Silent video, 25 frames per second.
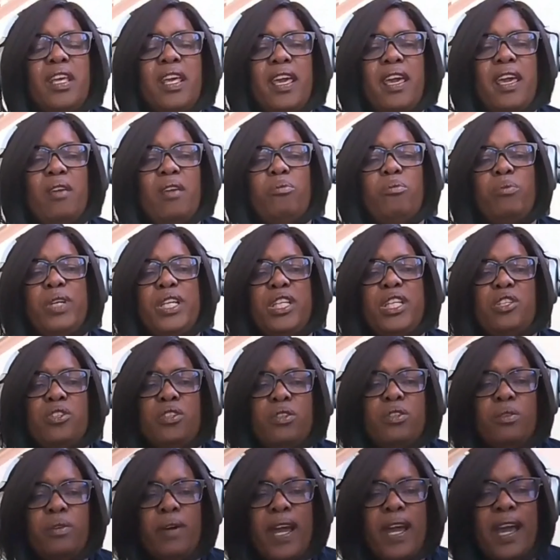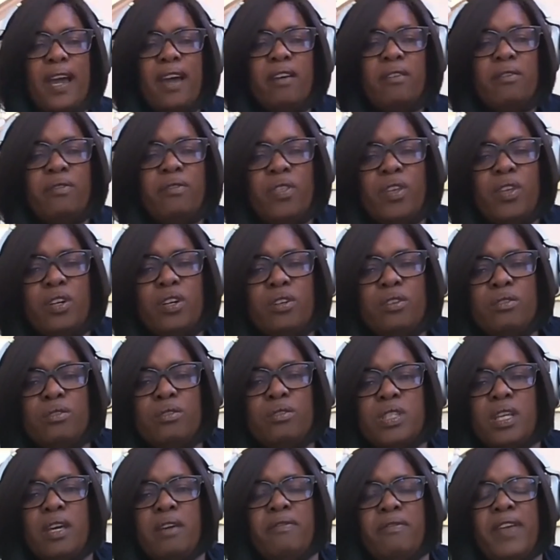And we do have those
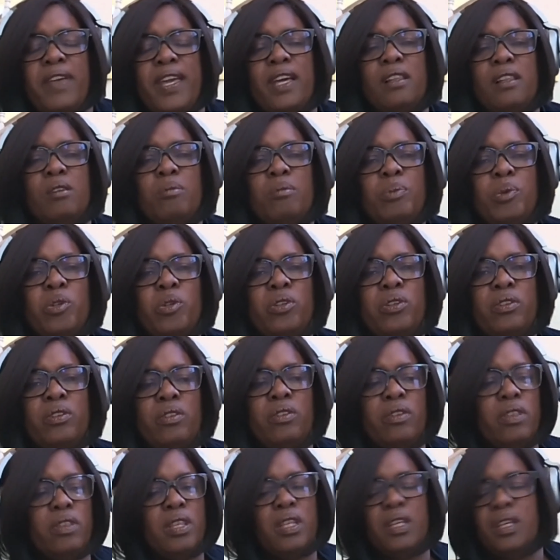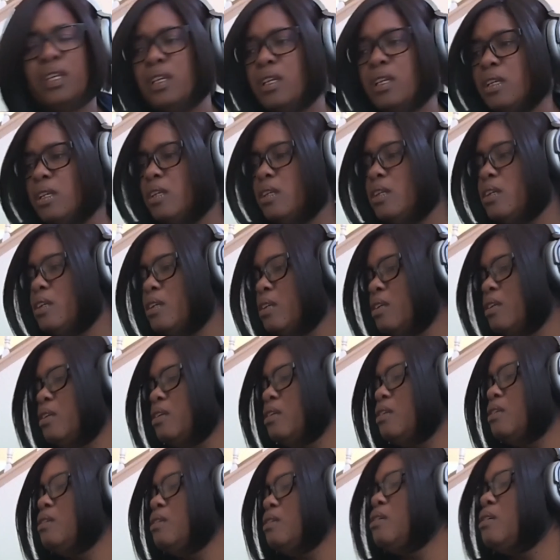available.
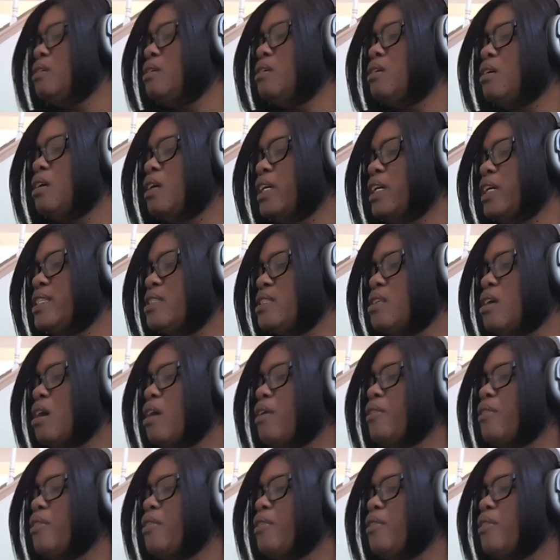I saw